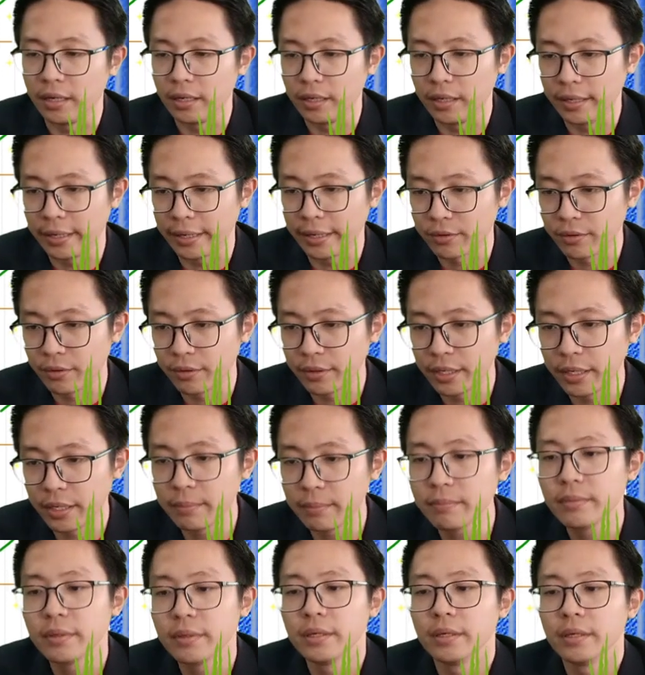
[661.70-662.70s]

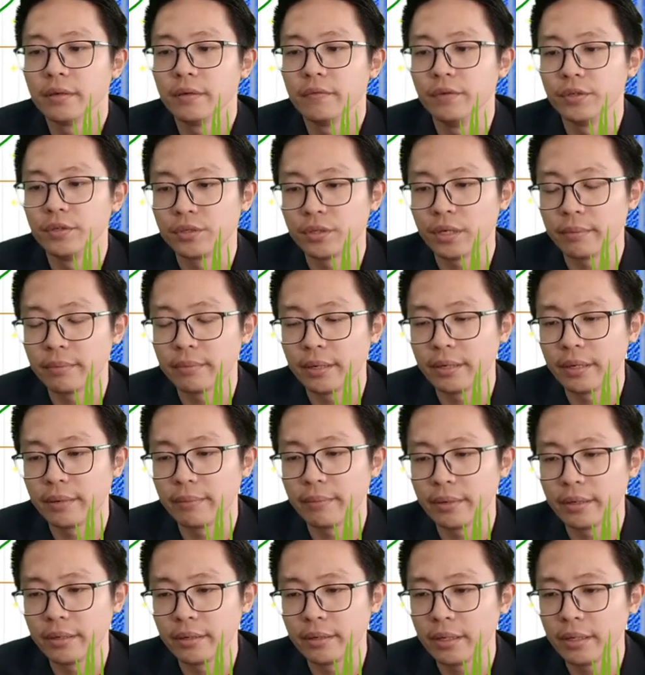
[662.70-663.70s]
acronym. Virtual upright
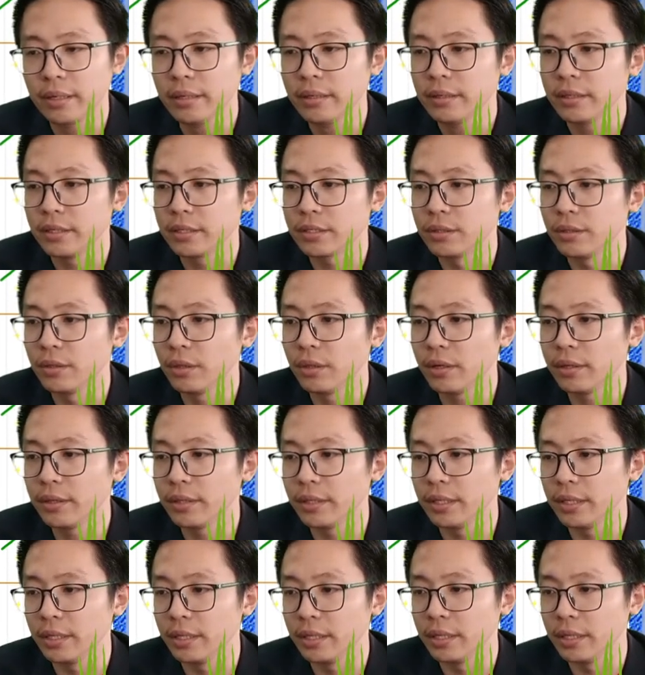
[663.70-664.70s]
it's not
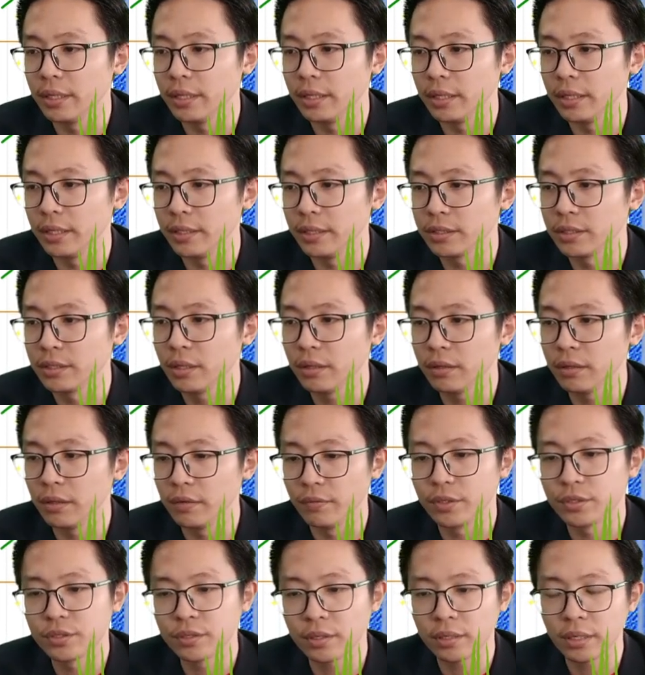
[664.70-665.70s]
the
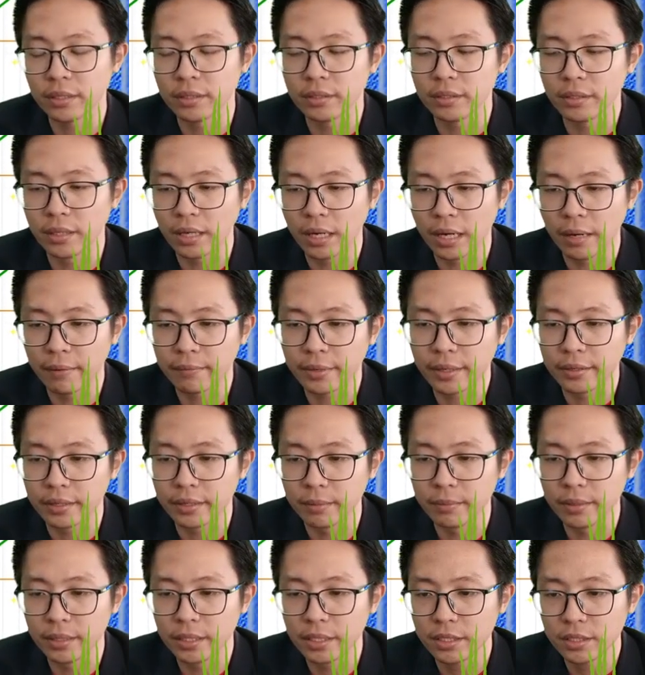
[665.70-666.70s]
virtual upright
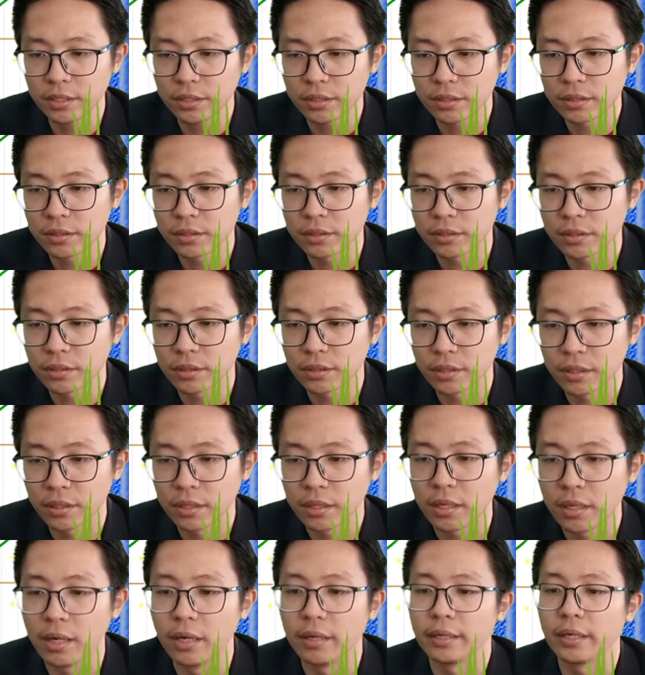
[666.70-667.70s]
diminished.
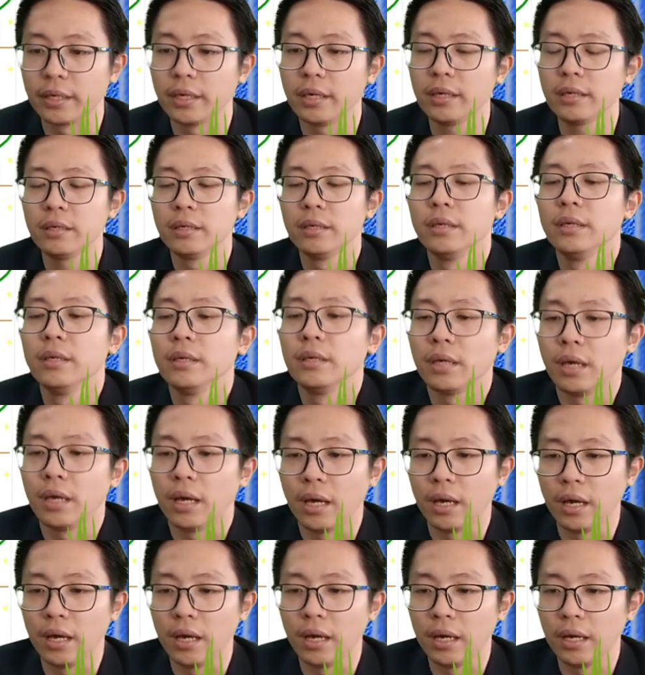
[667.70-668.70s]
Okay,
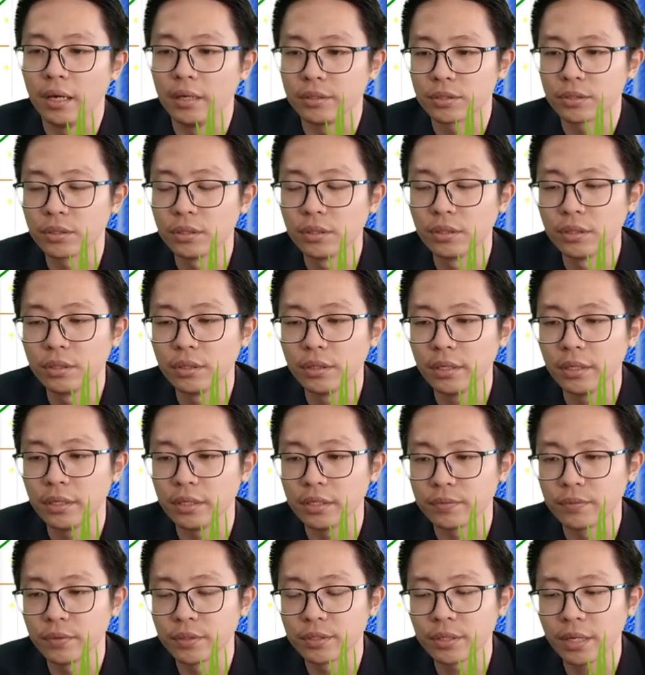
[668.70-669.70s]
so it
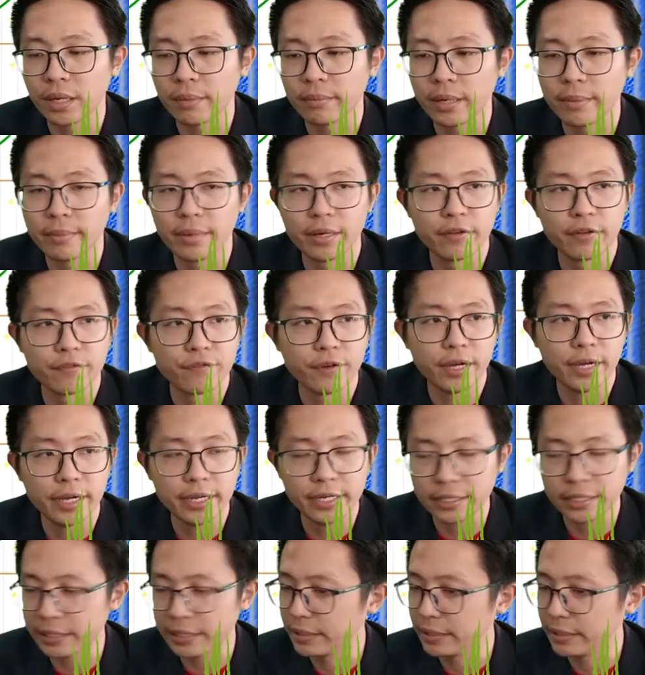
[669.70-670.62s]
is virtual upright magnified,